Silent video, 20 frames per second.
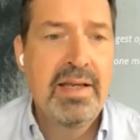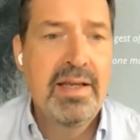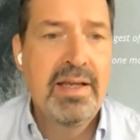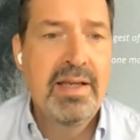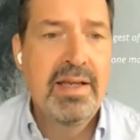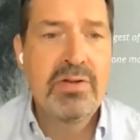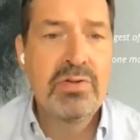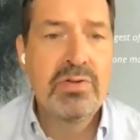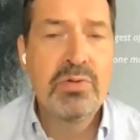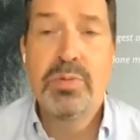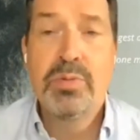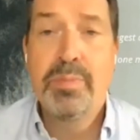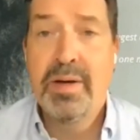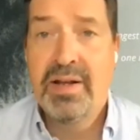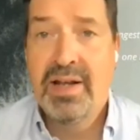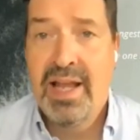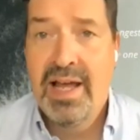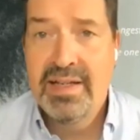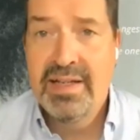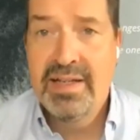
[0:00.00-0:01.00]
You talk
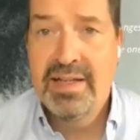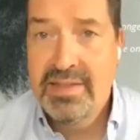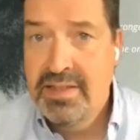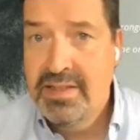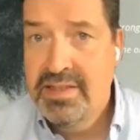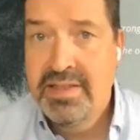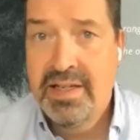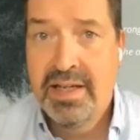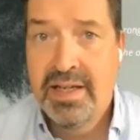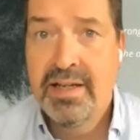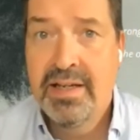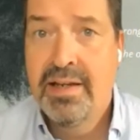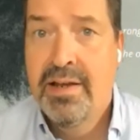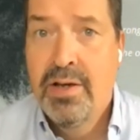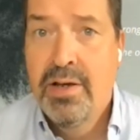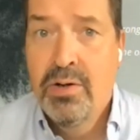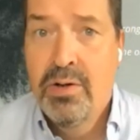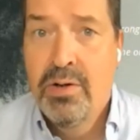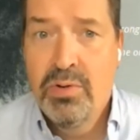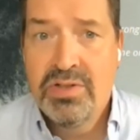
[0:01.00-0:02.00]
about licensing.
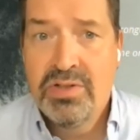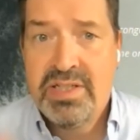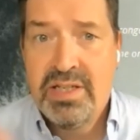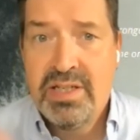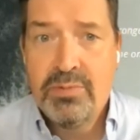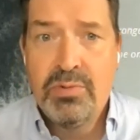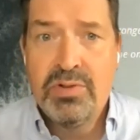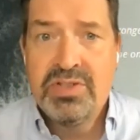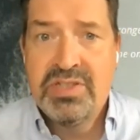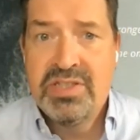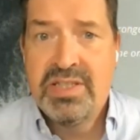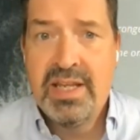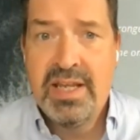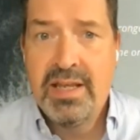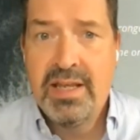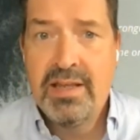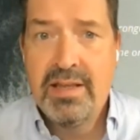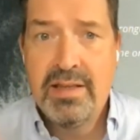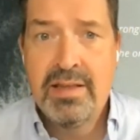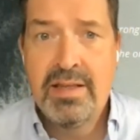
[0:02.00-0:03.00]
What's
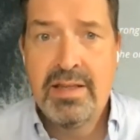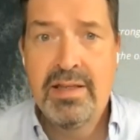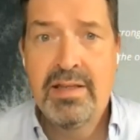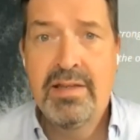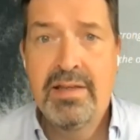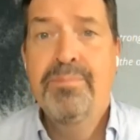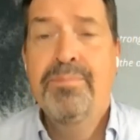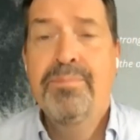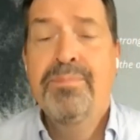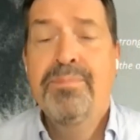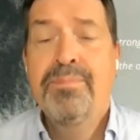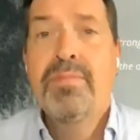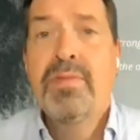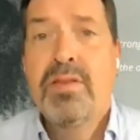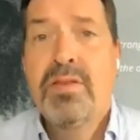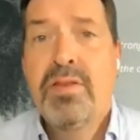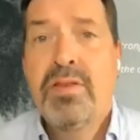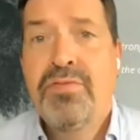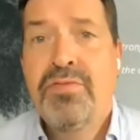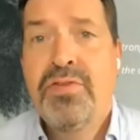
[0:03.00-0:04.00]
the
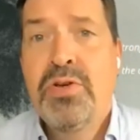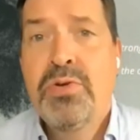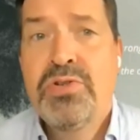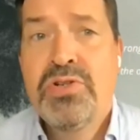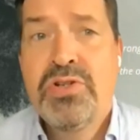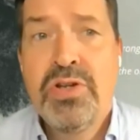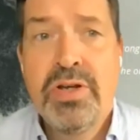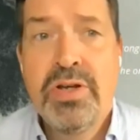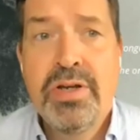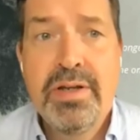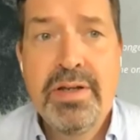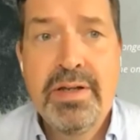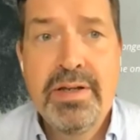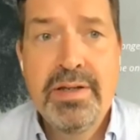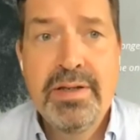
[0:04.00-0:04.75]
future